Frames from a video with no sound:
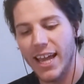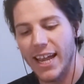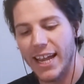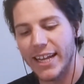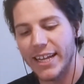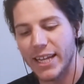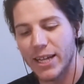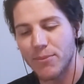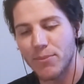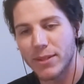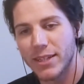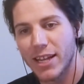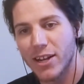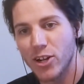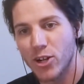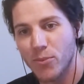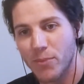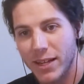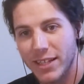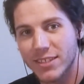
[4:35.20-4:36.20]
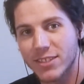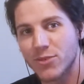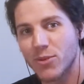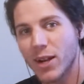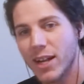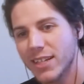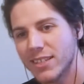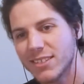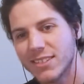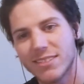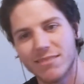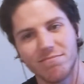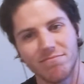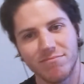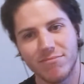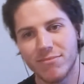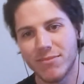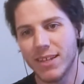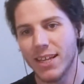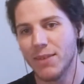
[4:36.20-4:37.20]
and put that on your beans and rice.
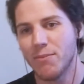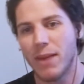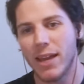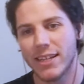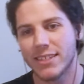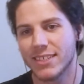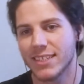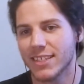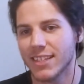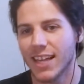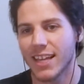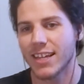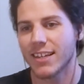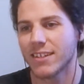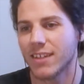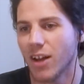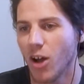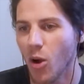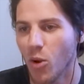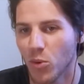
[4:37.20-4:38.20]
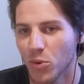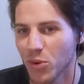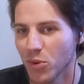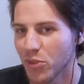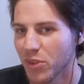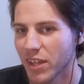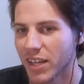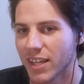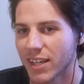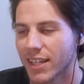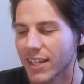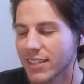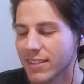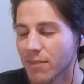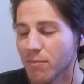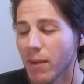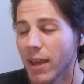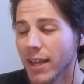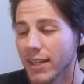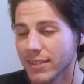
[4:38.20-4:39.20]
It makes it like a whole new thing. It's
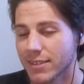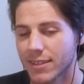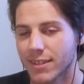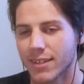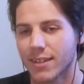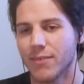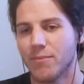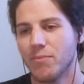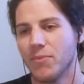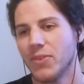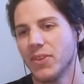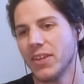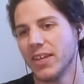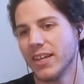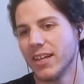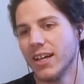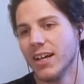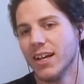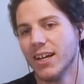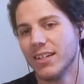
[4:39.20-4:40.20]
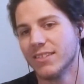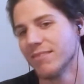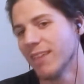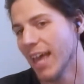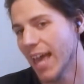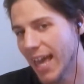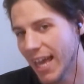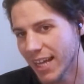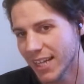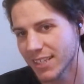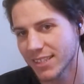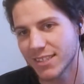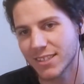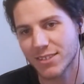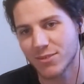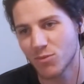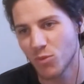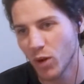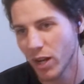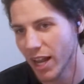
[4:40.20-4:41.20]
amazing. Yeah,
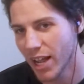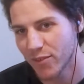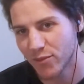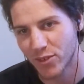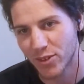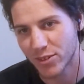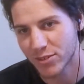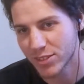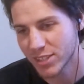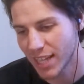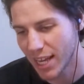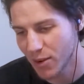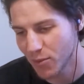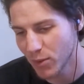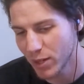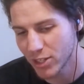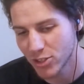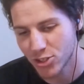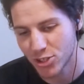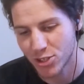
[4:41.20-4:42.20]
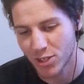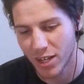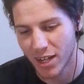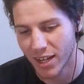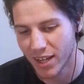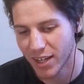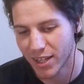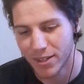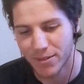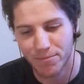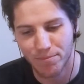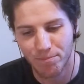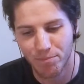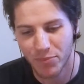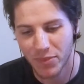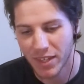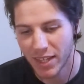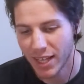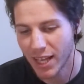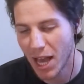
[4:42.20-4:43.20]
eggs, whatever, sandwich. I
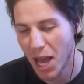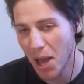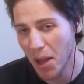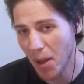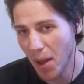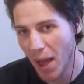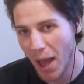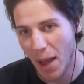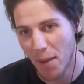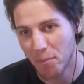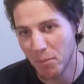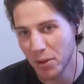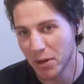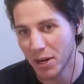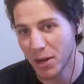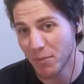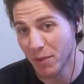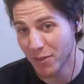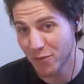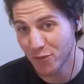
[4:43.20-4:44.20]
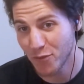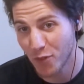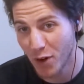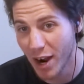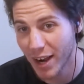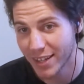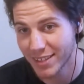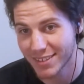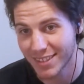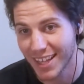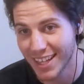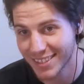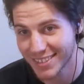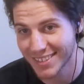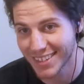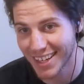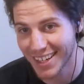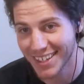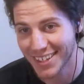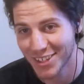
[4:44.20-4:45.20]
put it on my fries last
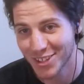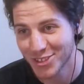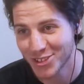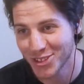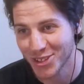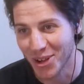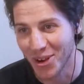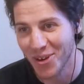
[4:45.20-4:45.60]
night. So